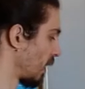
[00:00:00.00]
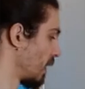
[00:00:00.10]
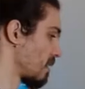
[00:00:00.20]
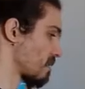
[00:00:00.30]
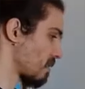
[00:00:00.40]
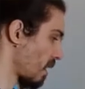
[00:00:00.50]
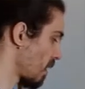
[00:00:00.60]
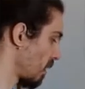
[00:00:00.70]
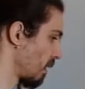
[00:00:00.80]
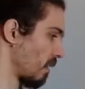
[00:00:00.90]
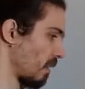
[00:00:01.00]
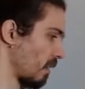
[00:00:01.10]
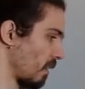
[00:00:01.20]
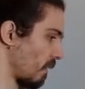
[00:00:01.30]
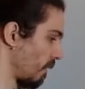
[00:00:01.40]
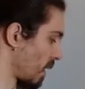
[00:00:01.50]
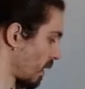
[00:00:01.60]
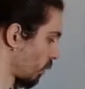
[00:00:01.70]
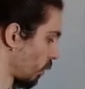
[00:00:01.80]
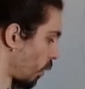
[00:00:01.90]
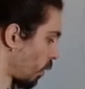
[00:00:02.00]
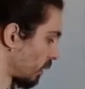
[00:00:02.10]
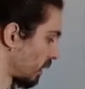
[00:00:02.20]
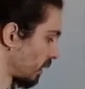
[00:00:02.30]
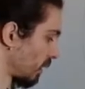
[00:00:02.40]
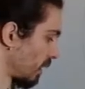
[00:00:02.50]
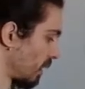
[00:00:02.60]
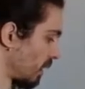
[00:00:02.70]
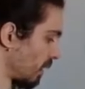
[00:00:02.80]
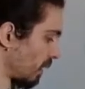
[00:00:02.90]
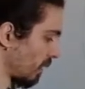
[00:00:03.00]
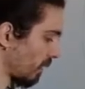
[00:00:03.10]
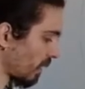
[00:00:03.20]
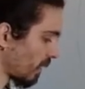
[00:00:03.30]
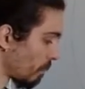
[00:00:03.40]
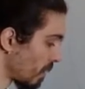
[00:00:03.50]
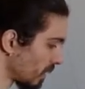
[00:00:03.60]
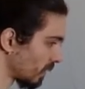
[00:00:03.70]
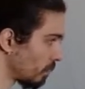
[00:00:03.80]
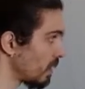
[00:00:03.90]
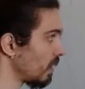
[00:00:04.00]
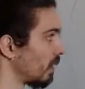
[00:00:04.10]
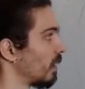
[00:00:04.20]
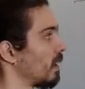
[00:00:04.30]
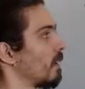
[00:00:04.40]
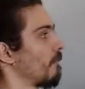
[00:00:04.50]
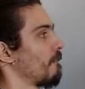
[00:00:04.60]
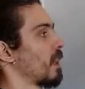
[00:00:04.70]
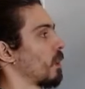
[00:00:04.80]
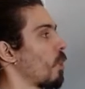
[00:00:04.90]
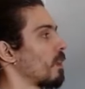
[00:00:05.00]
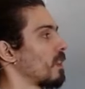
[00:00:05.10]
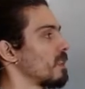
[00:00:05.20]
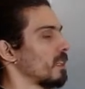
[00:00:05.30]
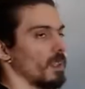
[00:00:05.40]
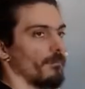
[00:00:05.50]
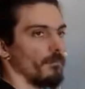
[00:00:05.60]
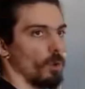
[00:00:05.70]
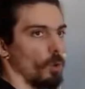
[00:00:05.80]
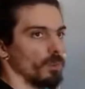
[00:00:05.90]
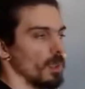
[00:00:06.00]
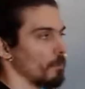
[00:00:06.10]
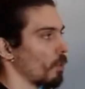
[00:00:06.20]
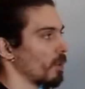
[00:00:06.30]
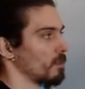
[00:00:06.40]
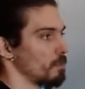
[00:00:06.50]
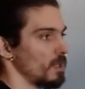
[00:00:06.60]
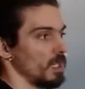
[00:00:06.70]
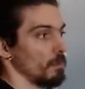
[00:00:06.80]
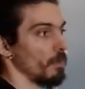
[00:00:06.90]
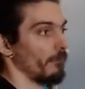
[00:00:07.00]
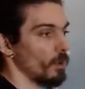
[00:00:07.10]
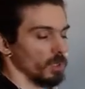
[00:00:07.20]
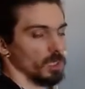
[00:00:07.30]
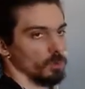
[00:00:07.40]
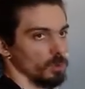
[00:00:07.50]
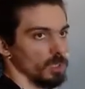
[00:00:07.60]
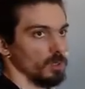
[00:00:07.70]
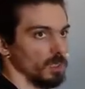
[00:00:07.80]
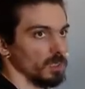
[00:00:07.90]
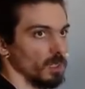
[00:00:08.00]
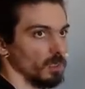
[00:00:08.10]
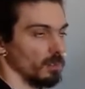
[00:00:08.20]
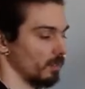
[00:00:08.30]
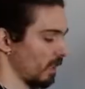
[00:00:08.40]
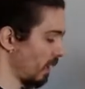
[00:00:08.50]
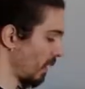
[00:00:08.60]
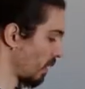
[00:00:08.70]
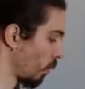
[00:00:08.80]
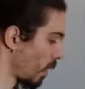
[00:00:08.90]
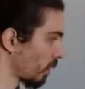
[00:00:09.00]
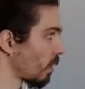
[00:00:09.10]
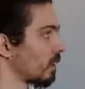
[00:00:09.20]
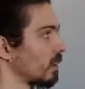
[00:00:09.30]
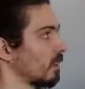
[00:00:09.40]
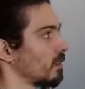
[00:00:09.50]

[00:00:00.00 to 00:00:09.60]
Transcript: say that cos theta must be the coordinate on the point P belonging to the unit circle, and the y coordinate